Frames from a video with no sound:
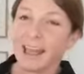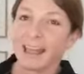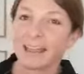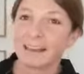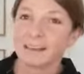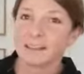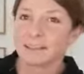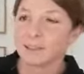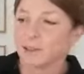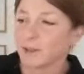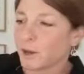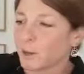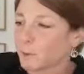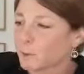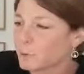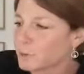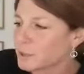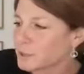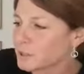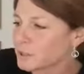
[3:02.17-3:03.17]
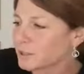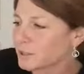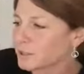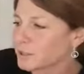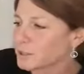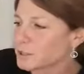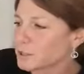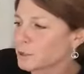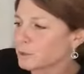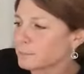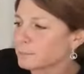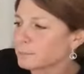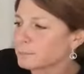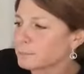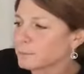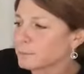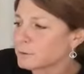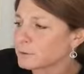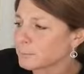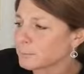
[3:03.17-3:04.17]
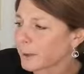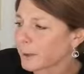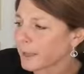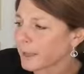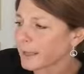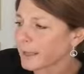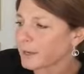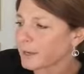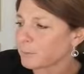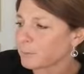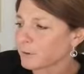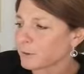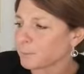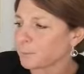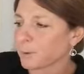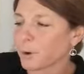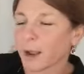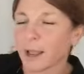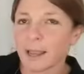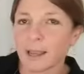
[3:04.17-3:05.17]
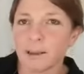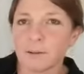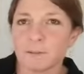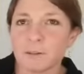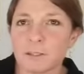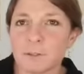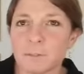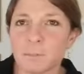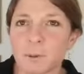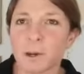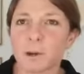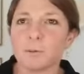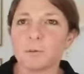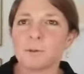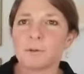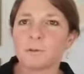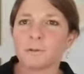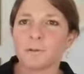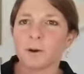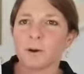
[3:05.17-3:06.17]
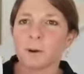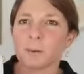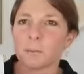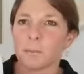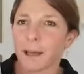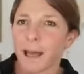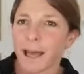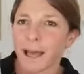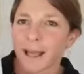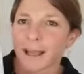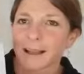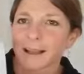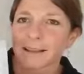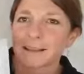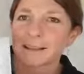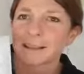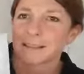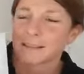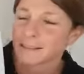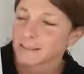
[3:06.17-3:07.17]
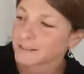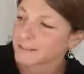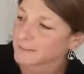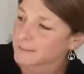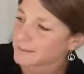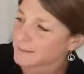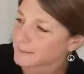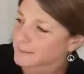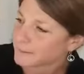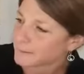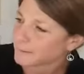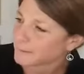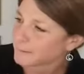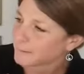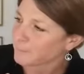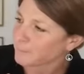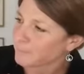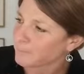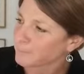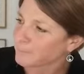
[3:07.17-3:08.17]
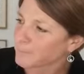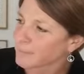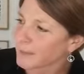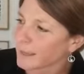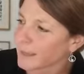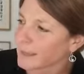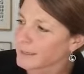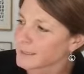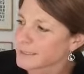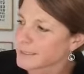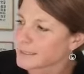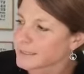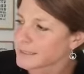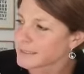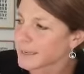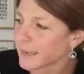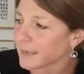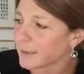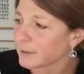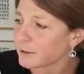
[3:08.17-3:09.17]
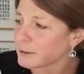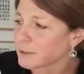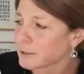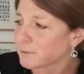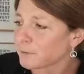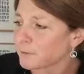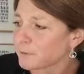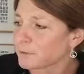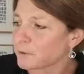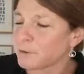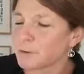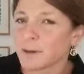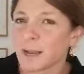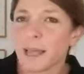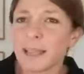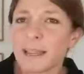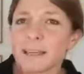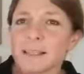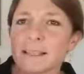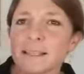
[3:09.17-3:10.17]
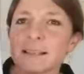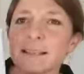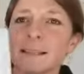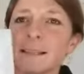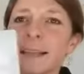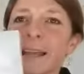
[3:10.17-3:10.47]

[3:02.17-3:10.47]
And an ocean tumbled by with a private boat for Max. And he sailed off through night and